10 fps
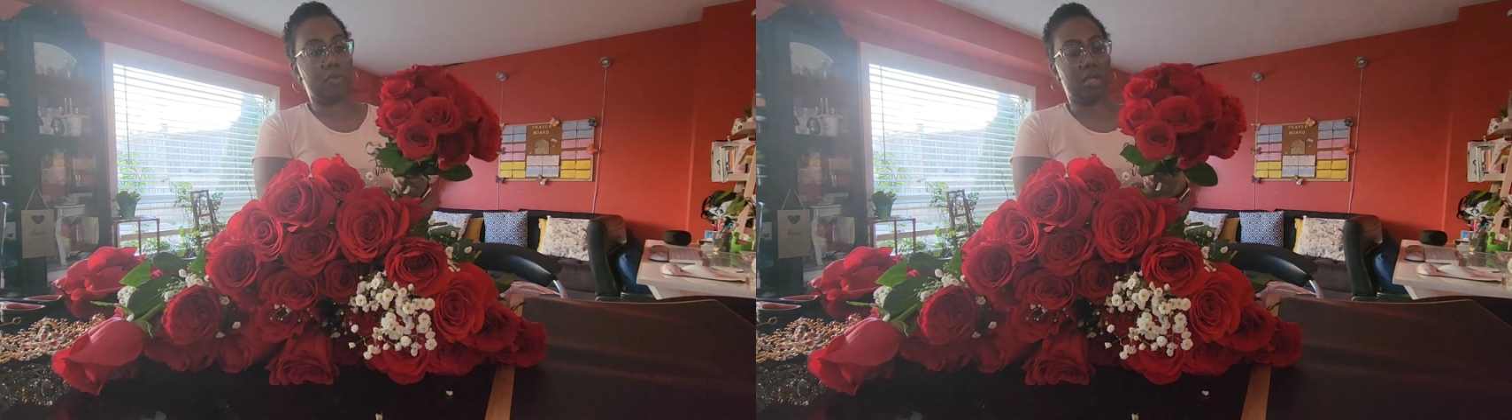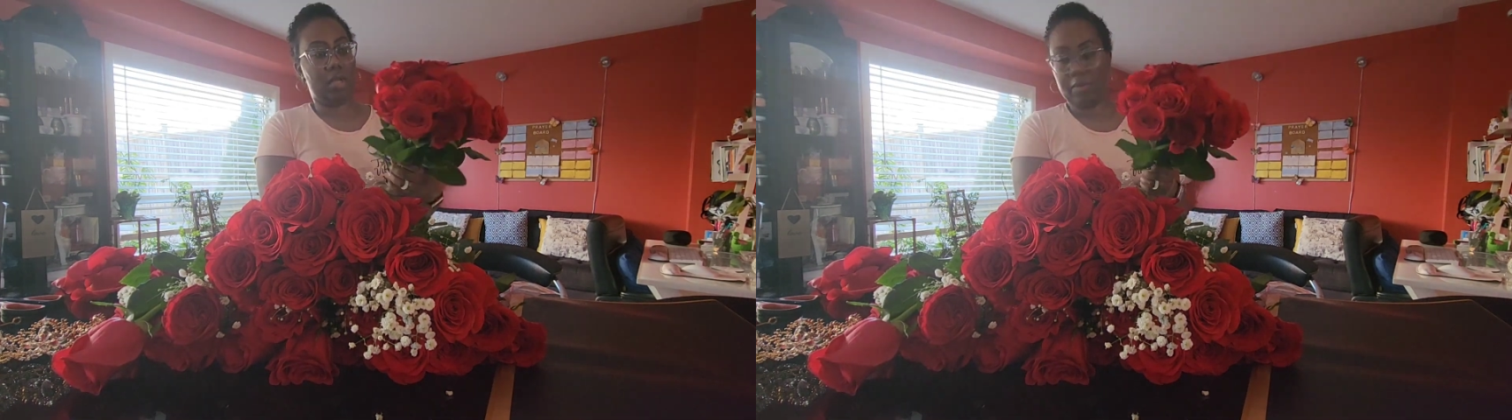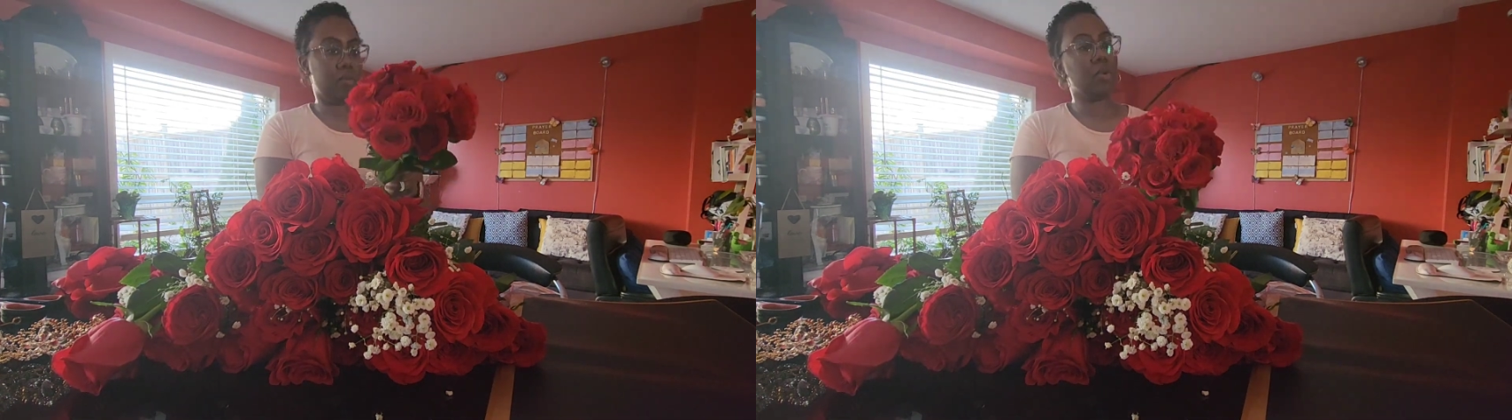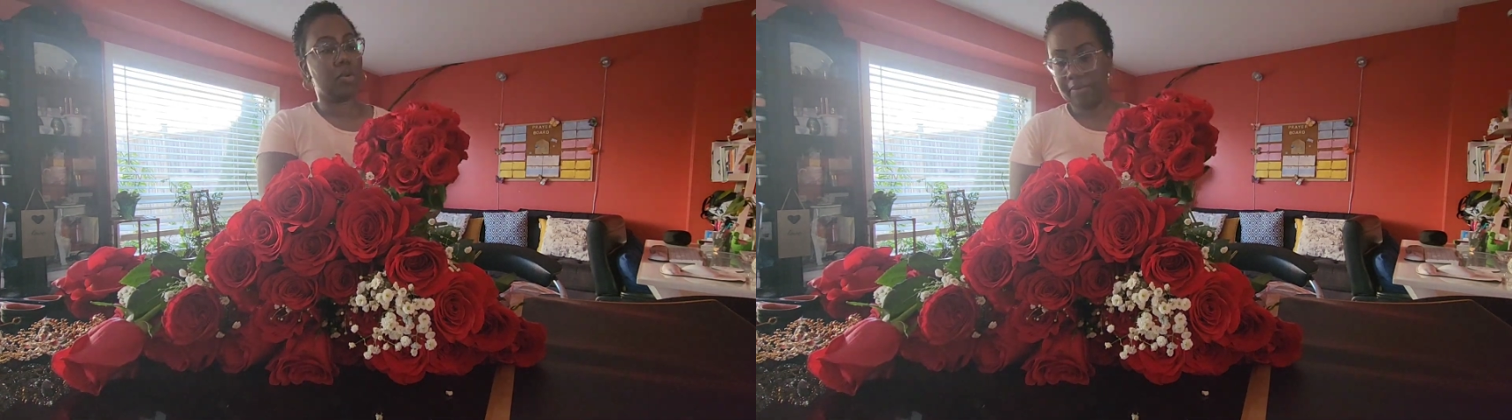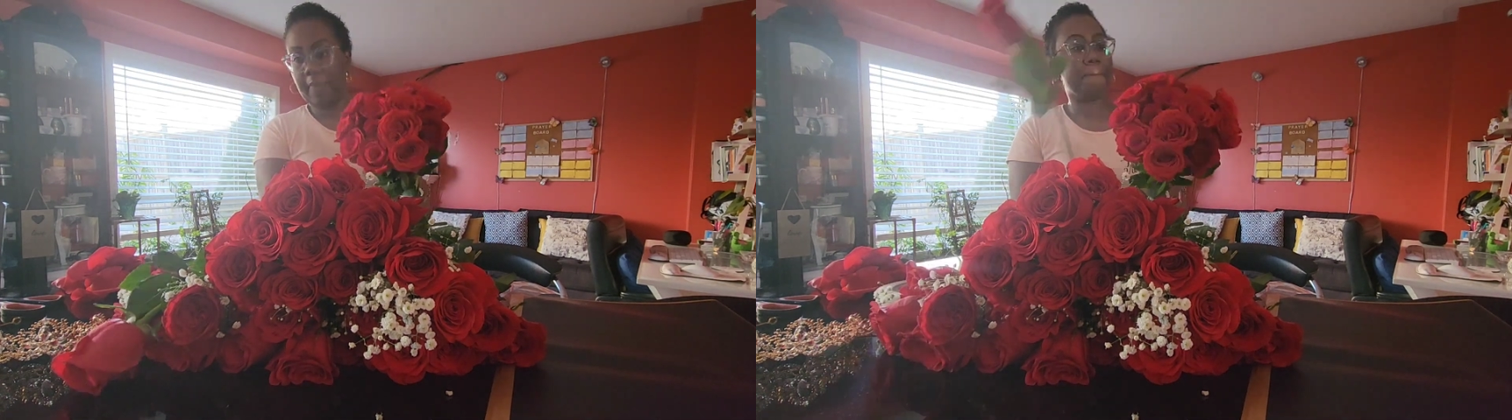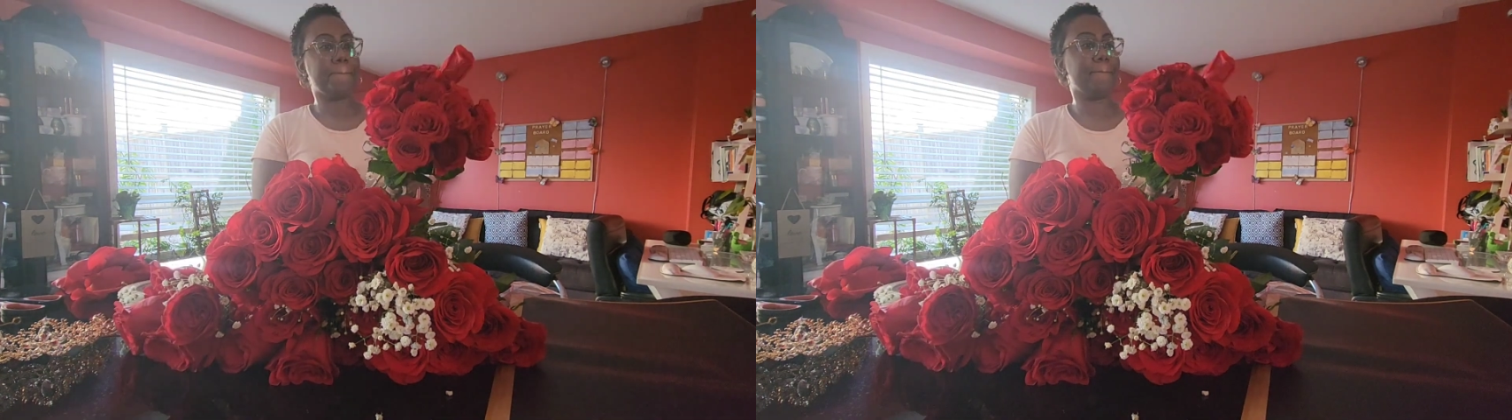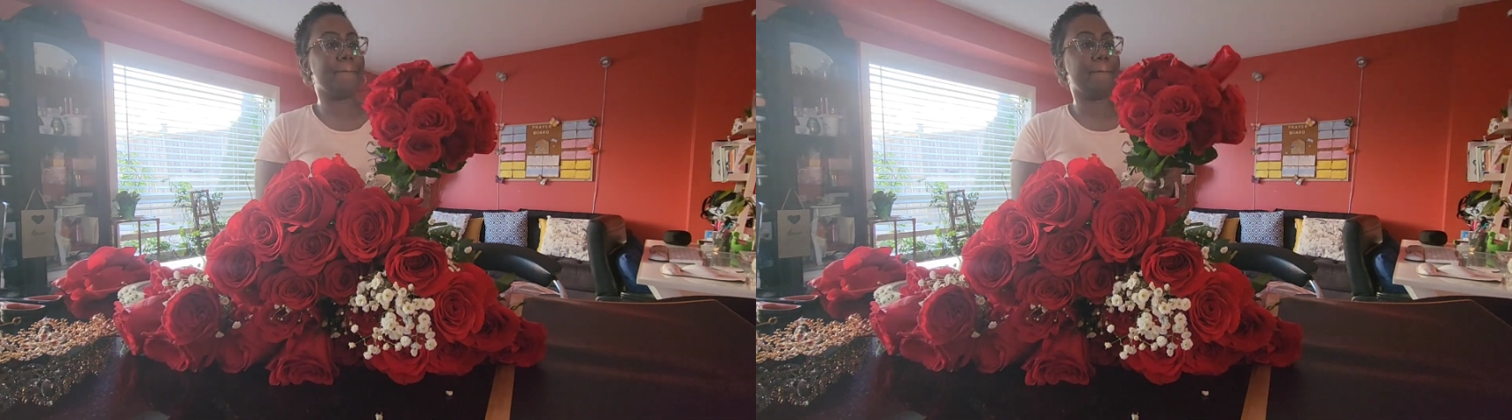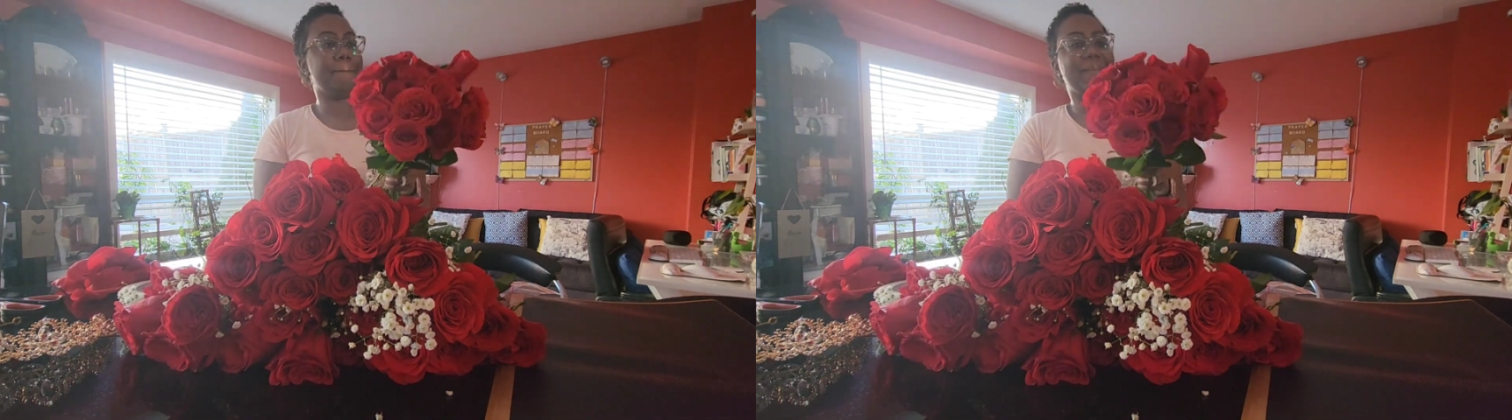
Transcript: pay, I don't know, an